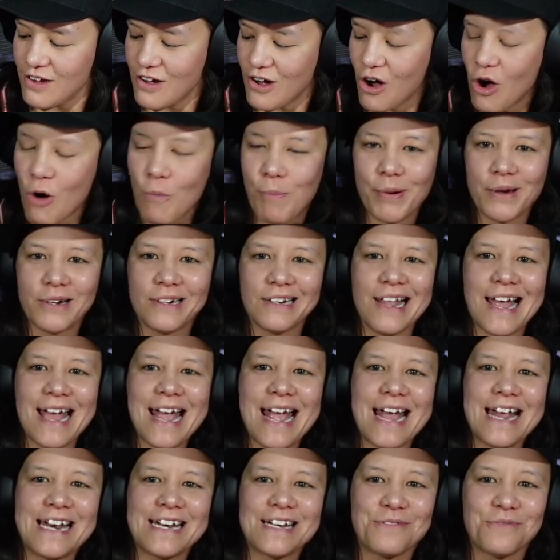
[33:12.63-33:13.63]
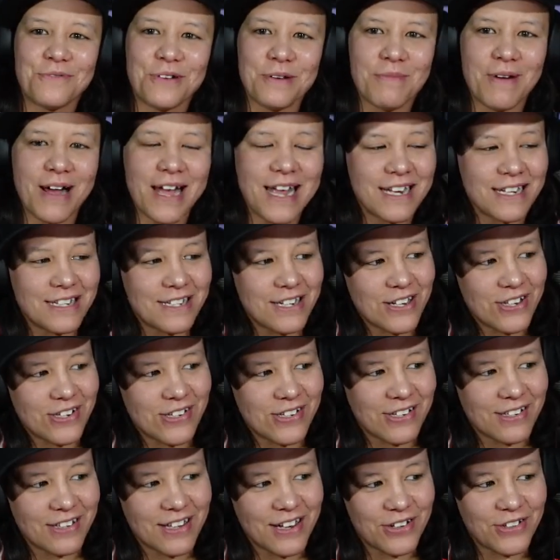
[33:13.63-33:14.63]
open land and we might
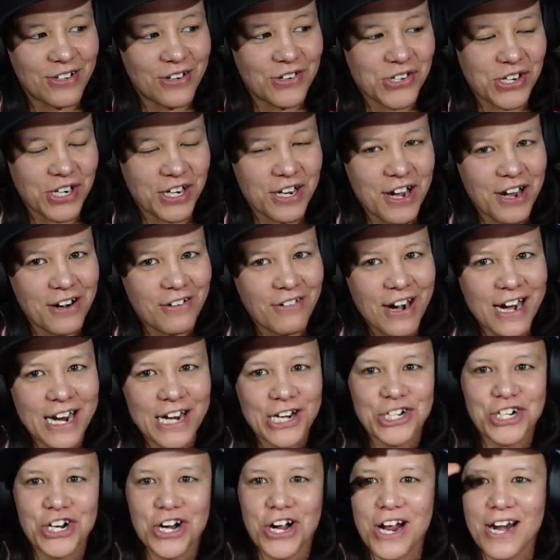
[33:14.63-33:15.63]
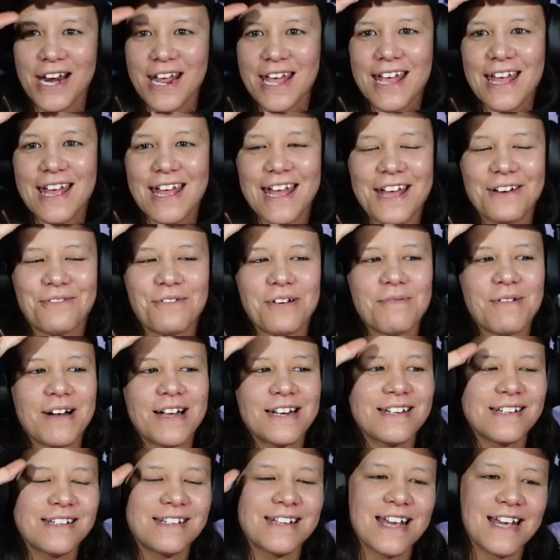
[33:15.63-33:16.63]
just there, there's a gun range on it and we
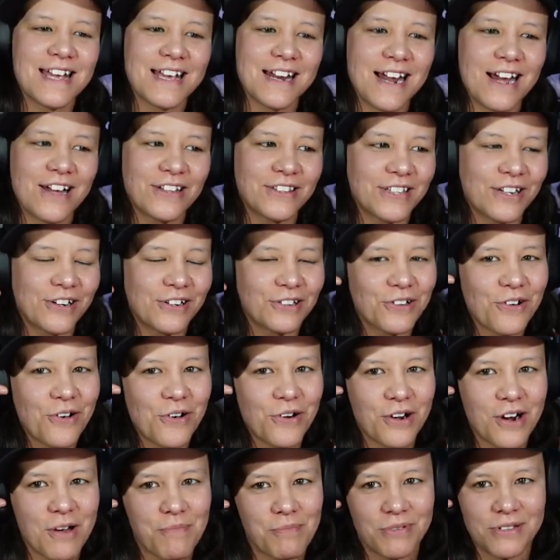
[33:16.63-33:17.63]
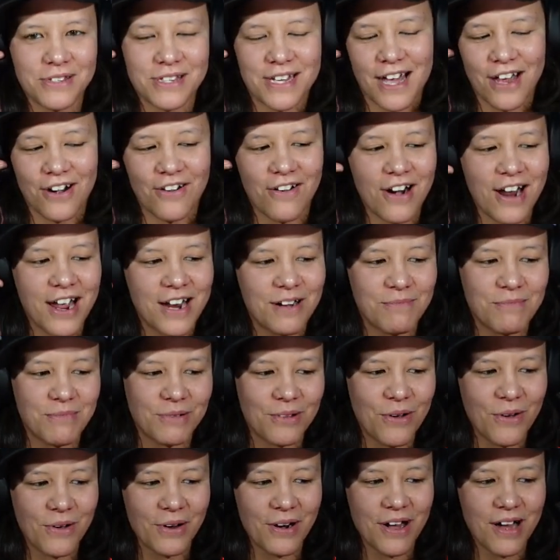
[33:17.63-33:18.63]
might just take it out there load it up with tannerite and
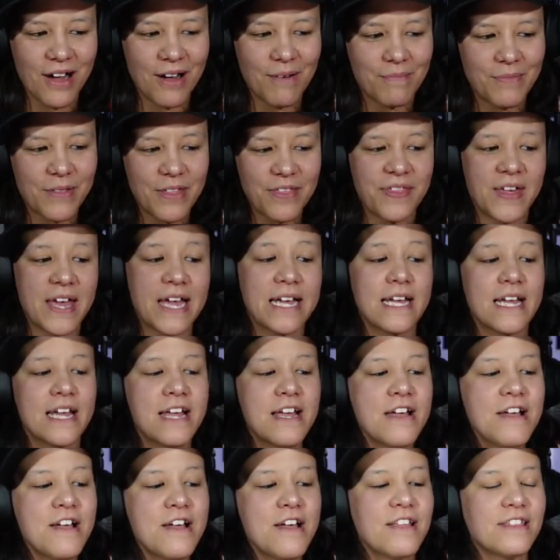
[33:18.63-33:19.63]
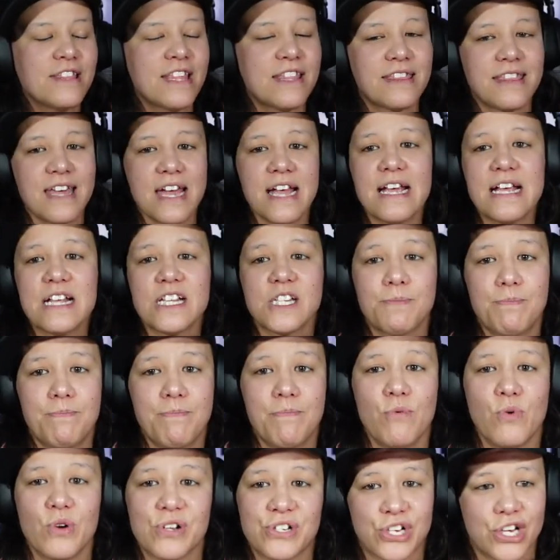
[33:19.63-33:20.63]
blow it up the thing the thing is
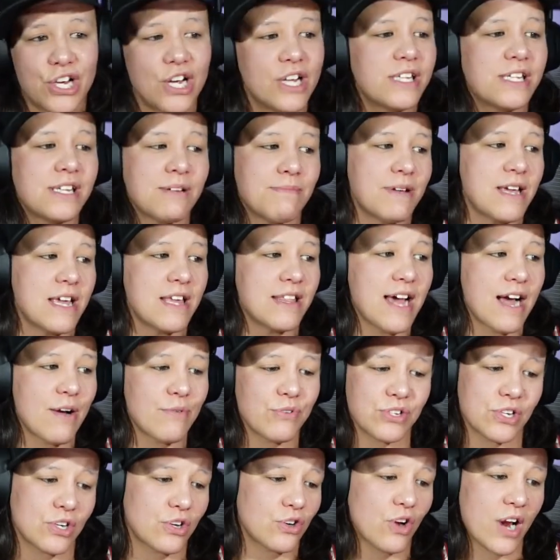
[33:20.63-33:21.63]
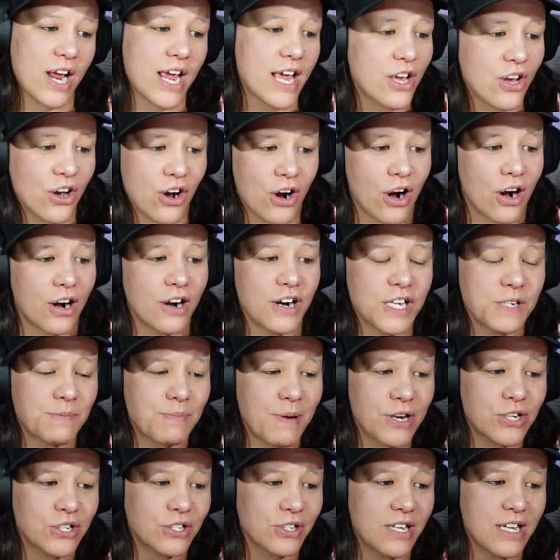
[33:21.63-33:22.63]
was good to me that was a great car
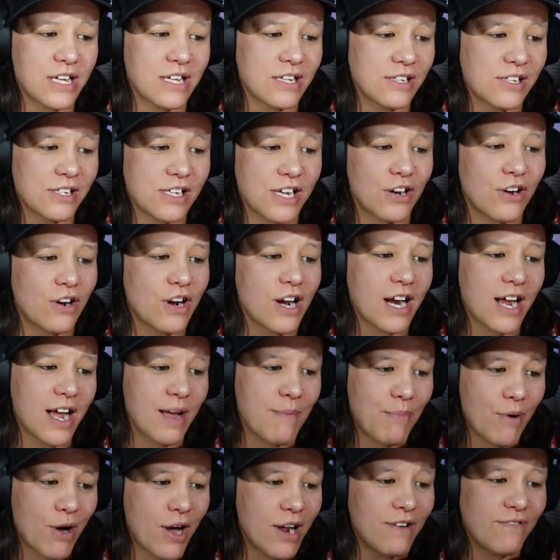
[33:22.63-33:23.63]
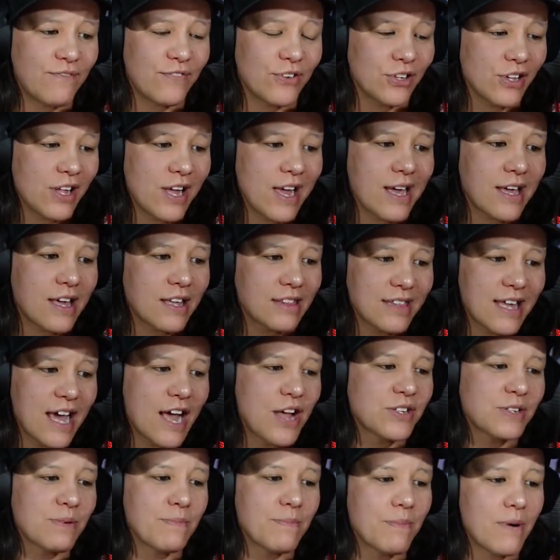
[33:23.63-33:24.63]
especially considering i bought it for like a
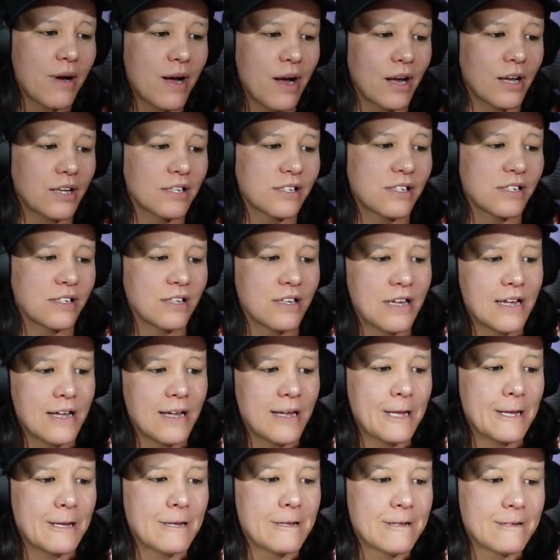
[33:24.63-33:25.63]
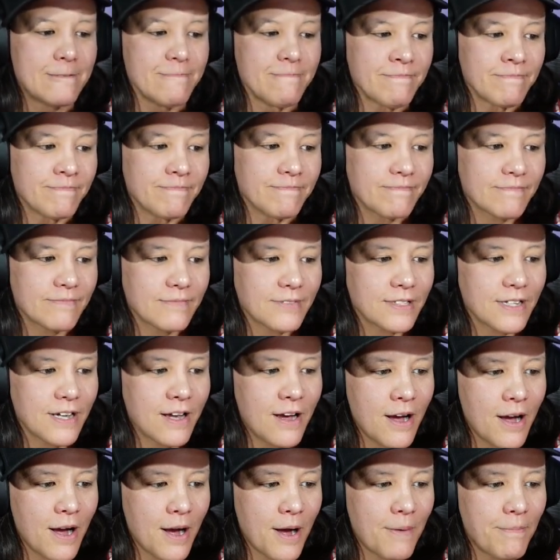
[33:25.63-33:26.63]
thousand bucks
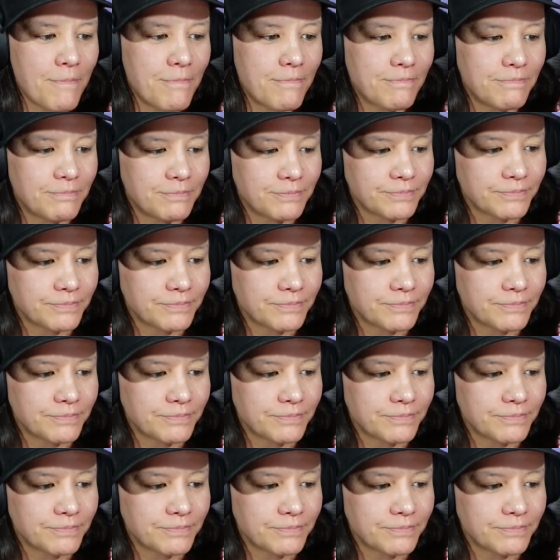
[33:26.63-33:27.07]
um